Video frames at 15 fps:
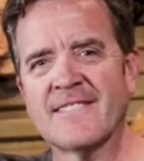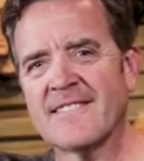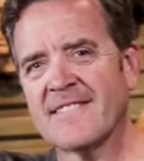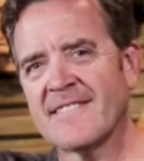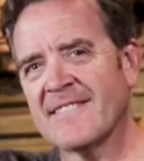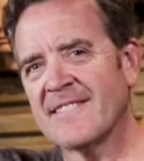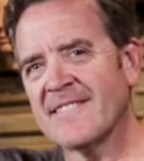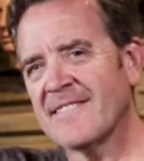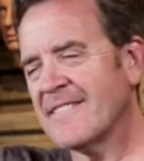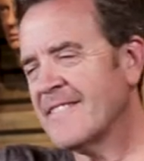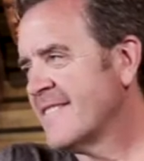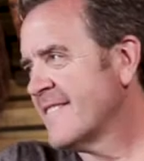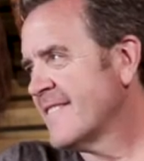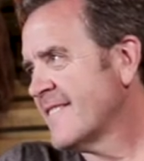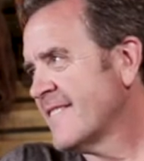
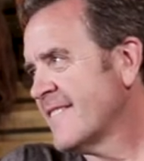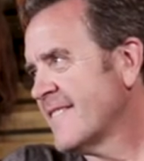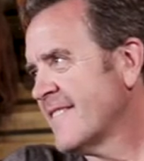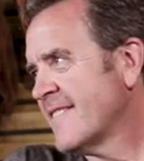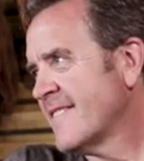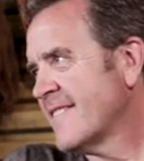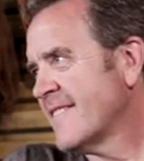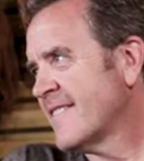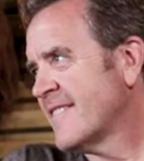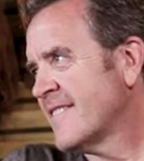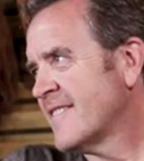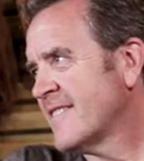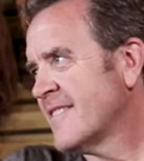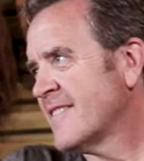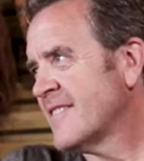
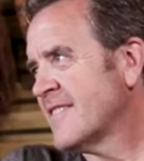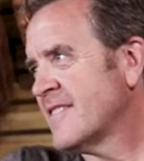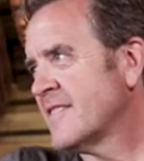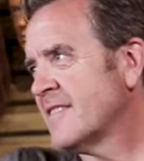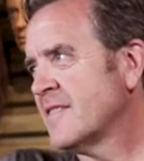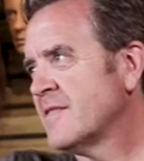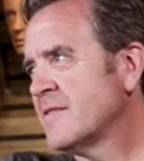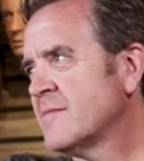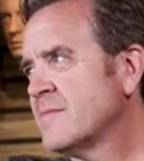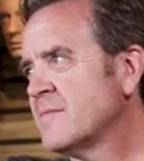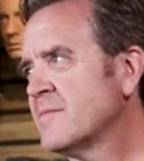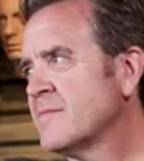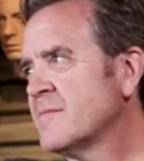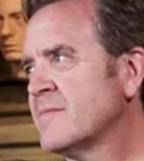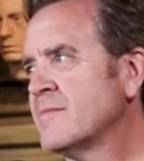
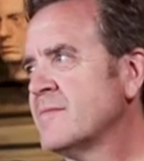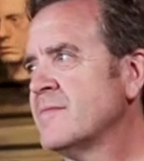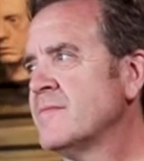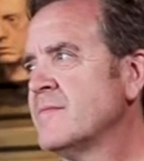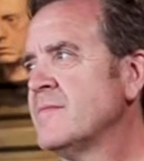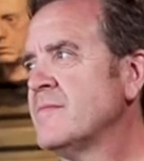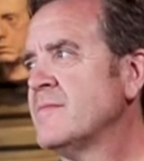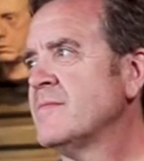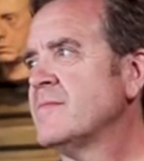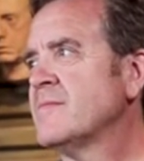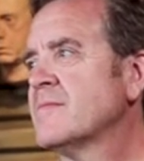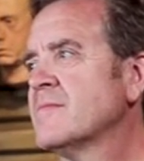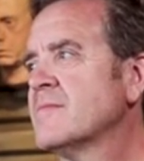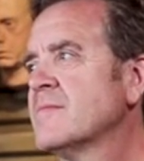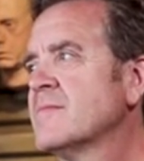
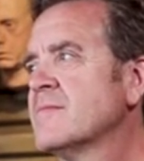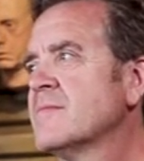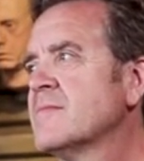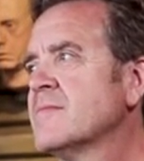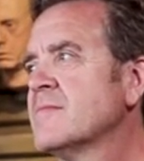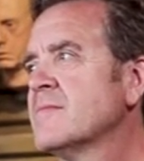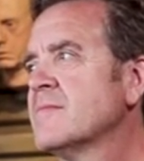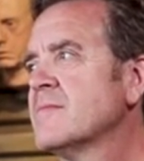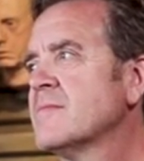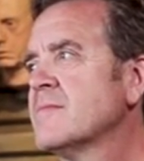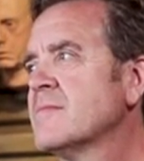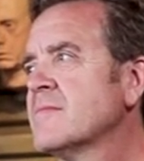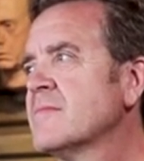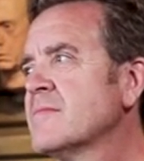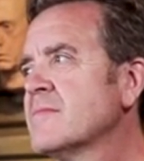
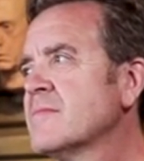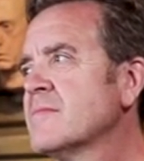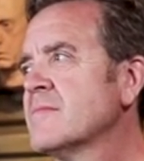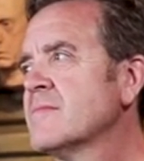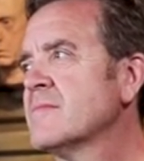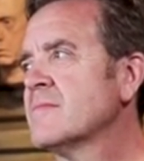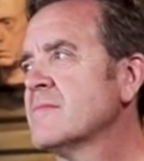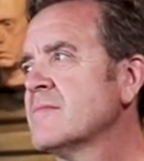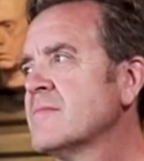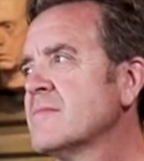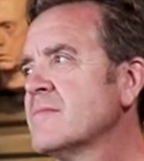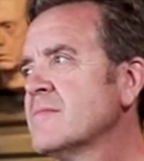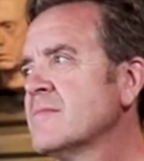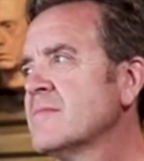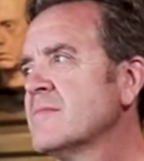
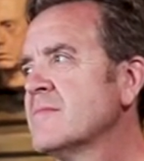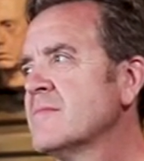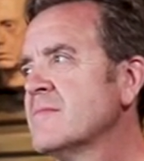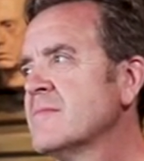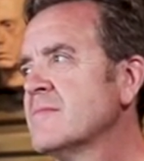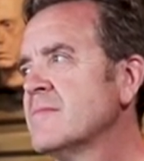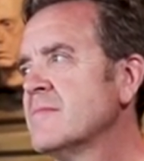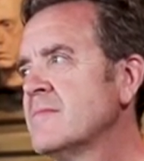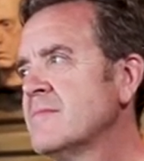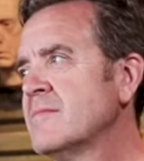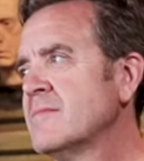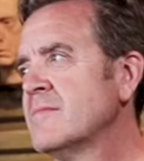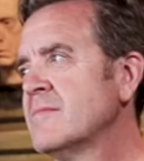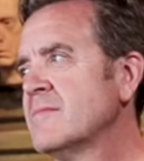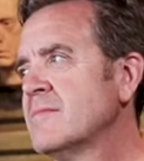
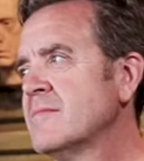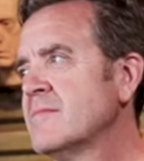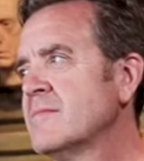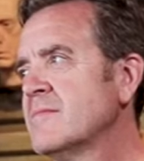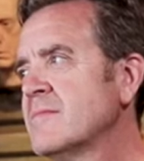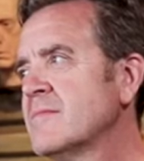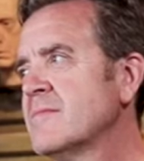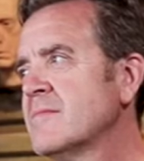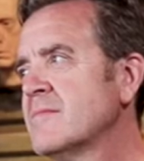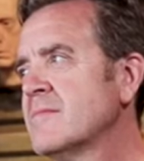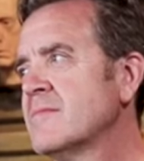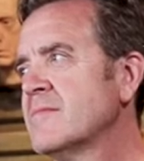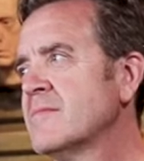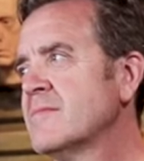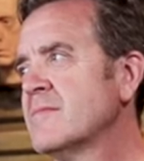(not speaking)